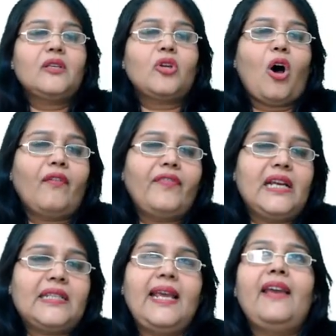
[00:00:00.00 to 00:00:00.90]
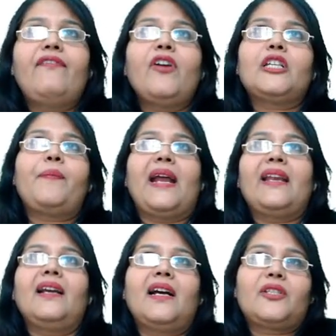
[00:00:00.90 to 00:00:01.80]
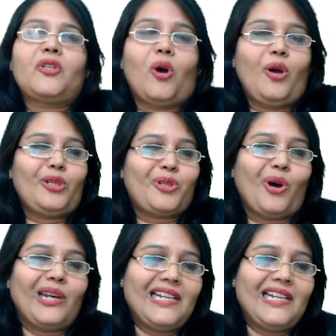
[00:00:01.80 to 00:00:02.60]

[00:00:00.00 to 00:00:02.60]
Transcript: So obviously if you are spreading a sto story,